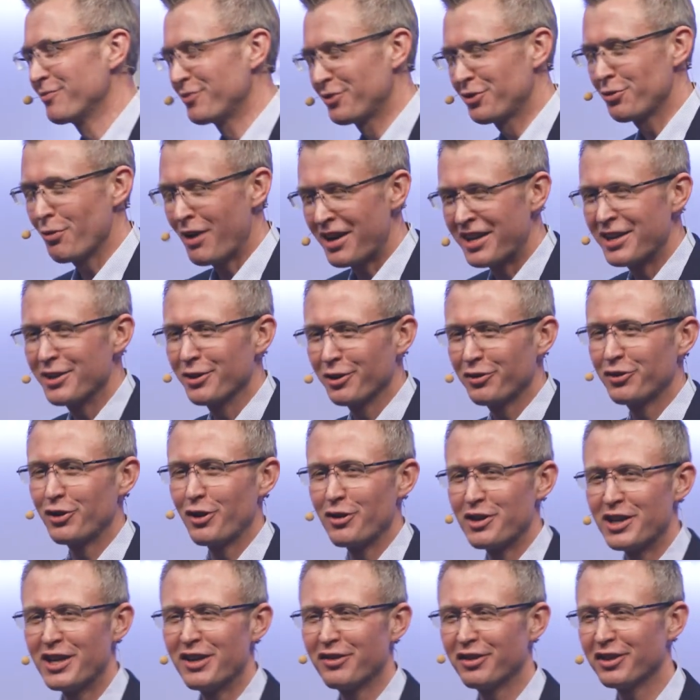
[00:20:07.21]
twenty or so
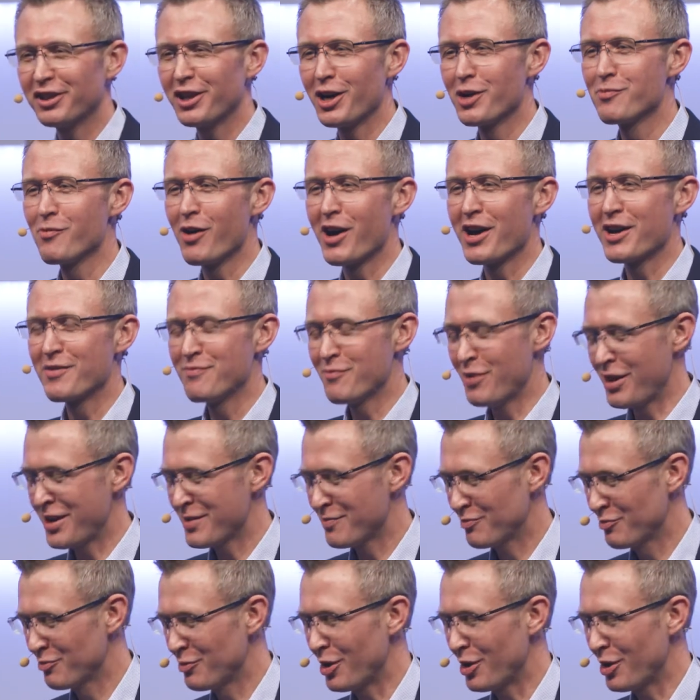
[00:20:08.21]
years ago, my, my,